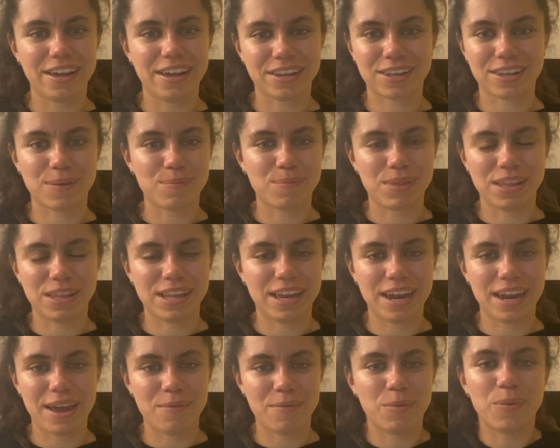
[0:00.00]
something
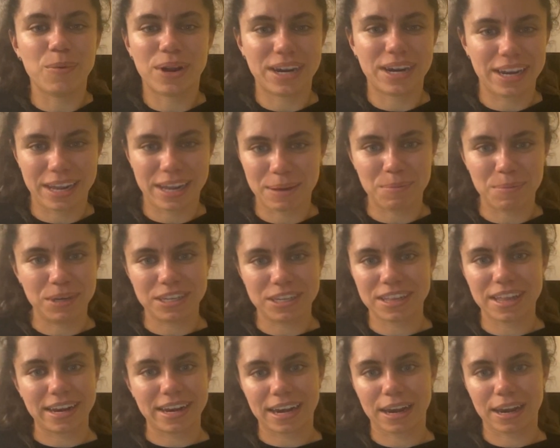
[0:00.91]
that everyone in Cambridge
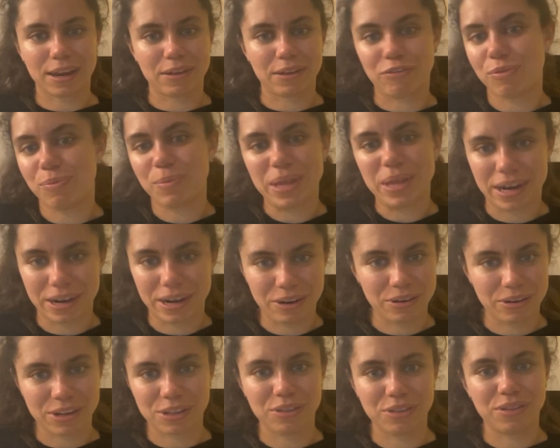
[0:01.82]
does. Like if you meet a
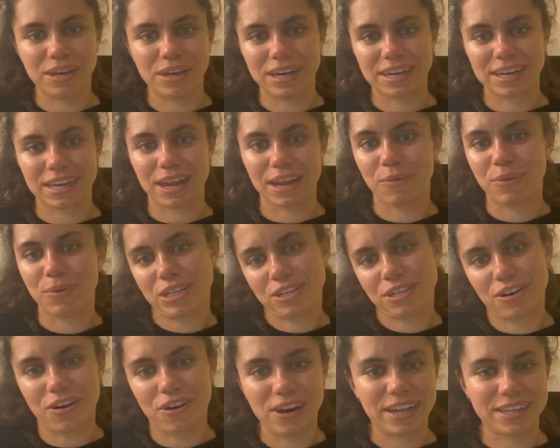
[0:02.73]
new student, it's like, "Which
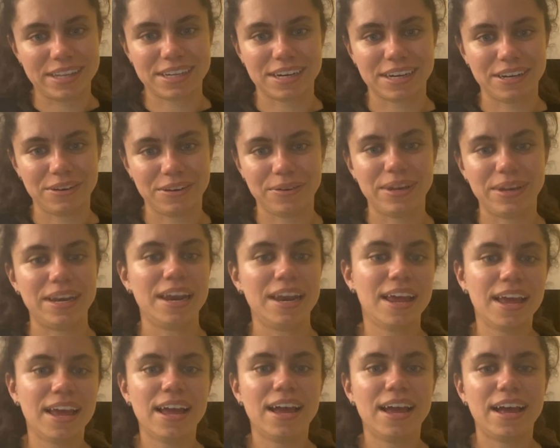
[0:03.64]
college are you in?"
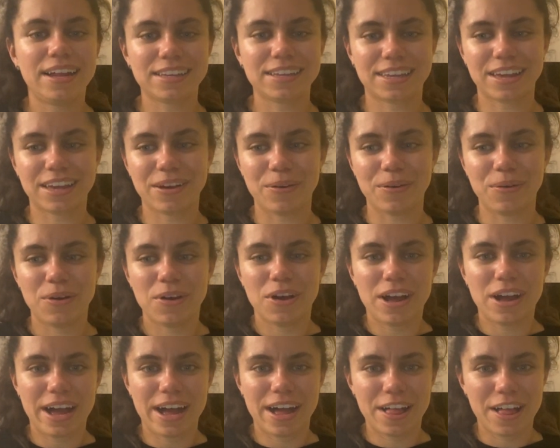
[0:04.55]
And so
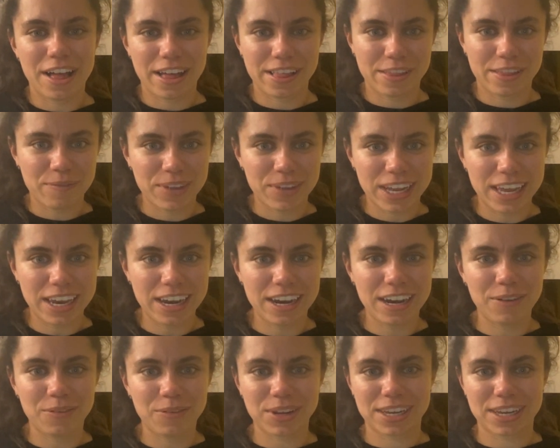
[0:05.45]
at the
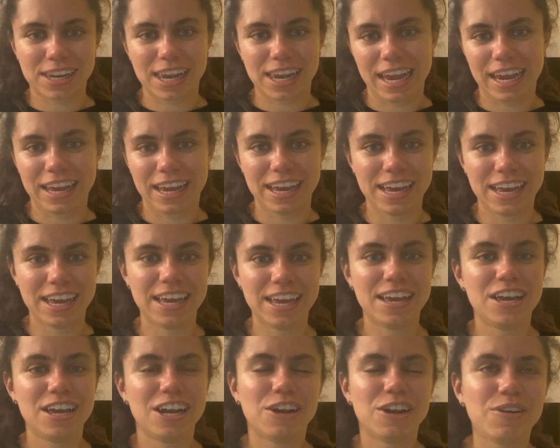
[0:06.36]
beginning, it was like
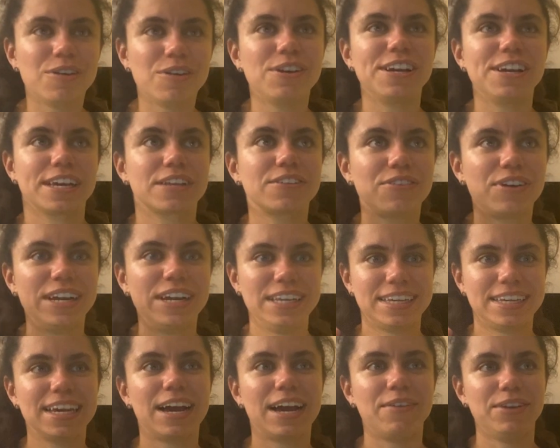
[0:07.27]
really
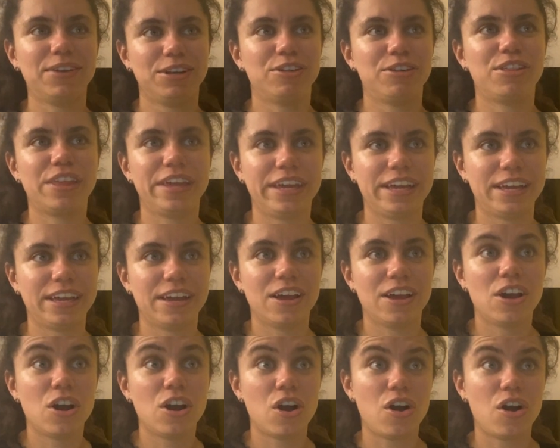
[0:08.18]
strange having to think,
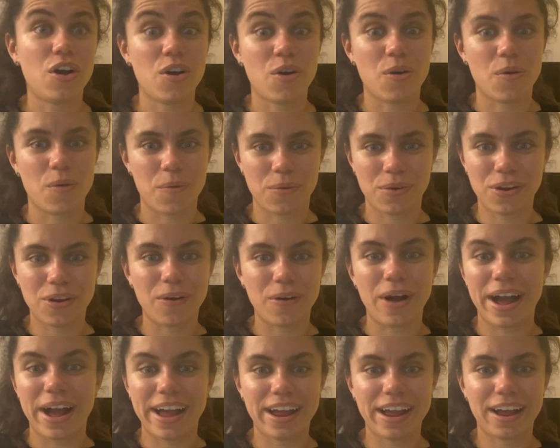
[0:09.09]
"Oh no,
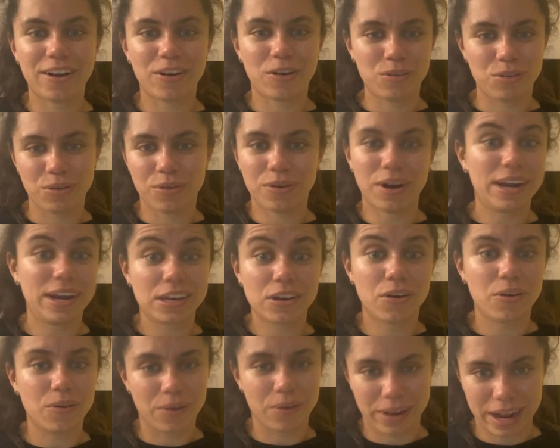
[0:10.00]
I go to Christ.
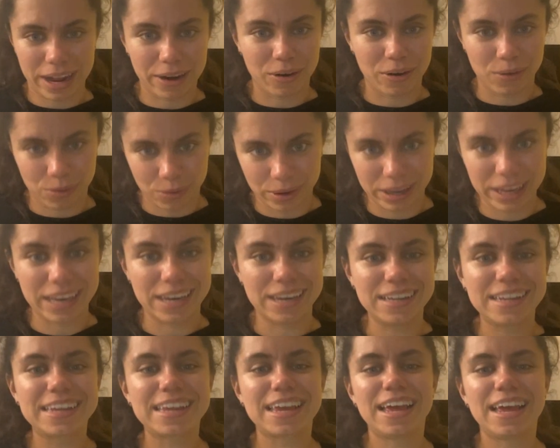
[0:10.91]
No, I go to
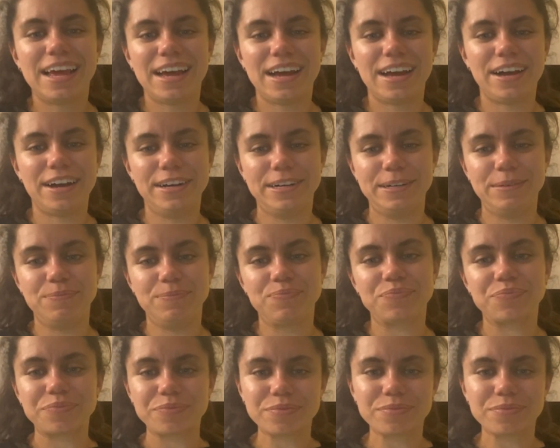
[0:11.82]
King's." Um,